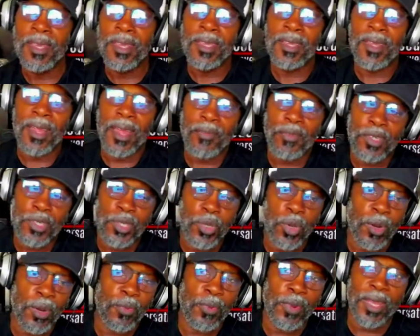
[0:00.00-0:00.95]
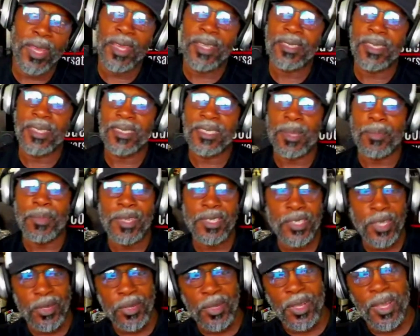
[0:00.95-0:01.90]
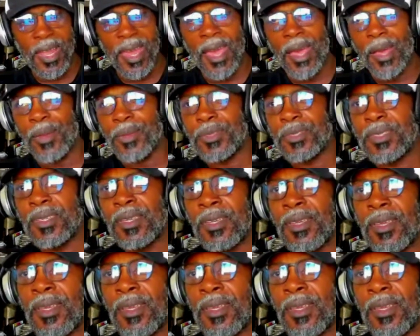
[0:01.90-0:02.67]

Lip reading: You'll have your Joy Reid's and some of these other clowns,